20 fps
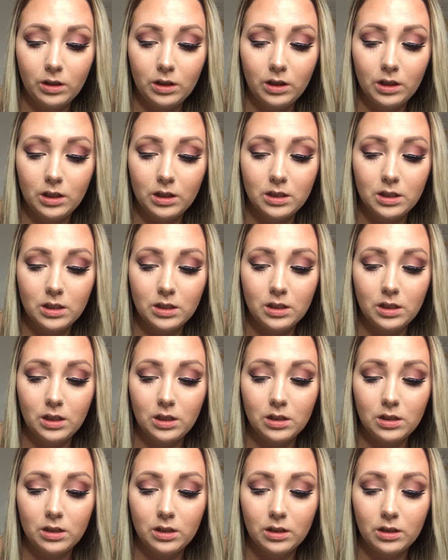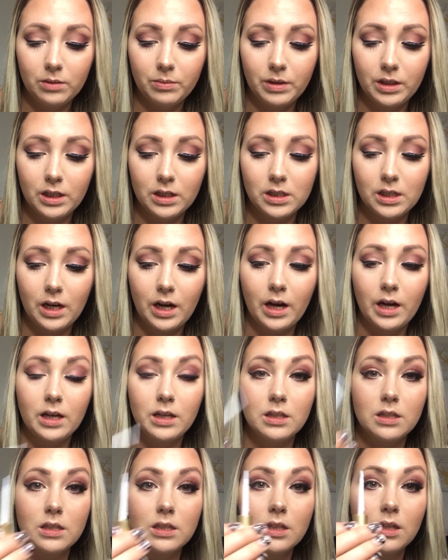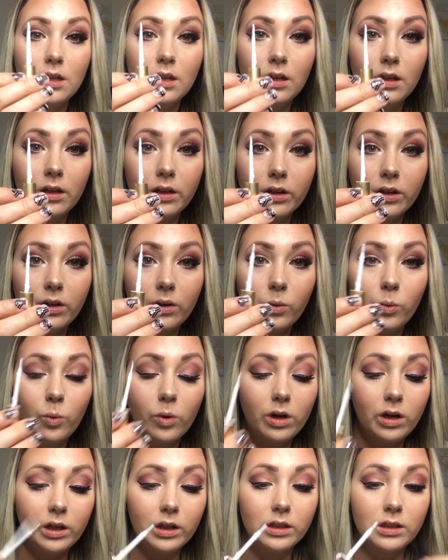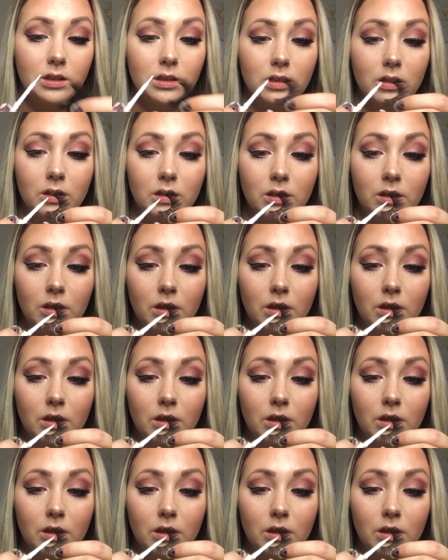and this is easier because it has a wand,